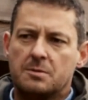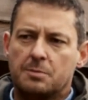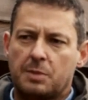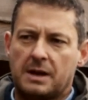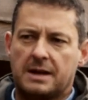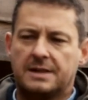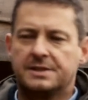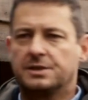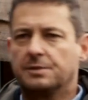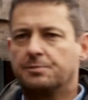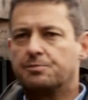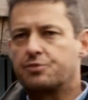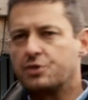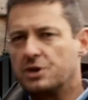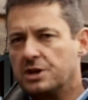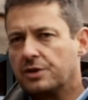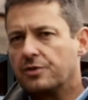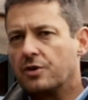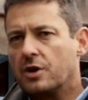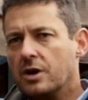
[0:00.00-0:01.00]
plants are
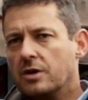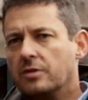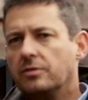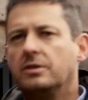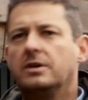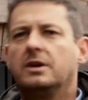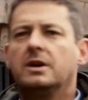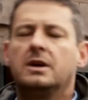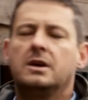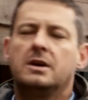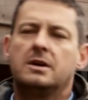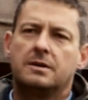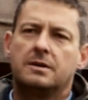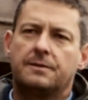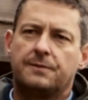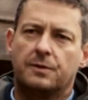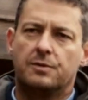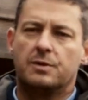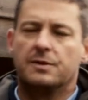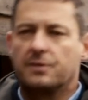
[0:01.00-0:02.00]
pre-grown
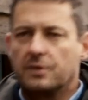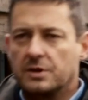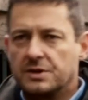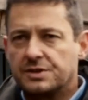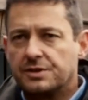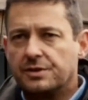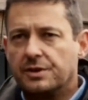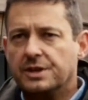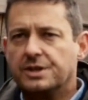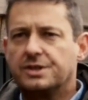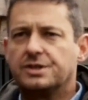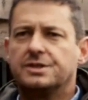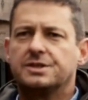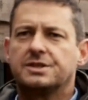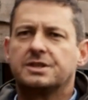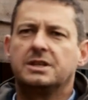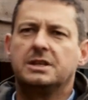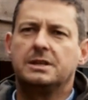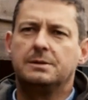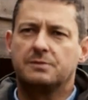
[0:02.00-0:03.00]
for river restoration
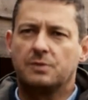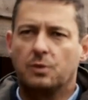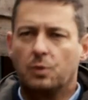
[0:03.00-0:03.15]
schemes,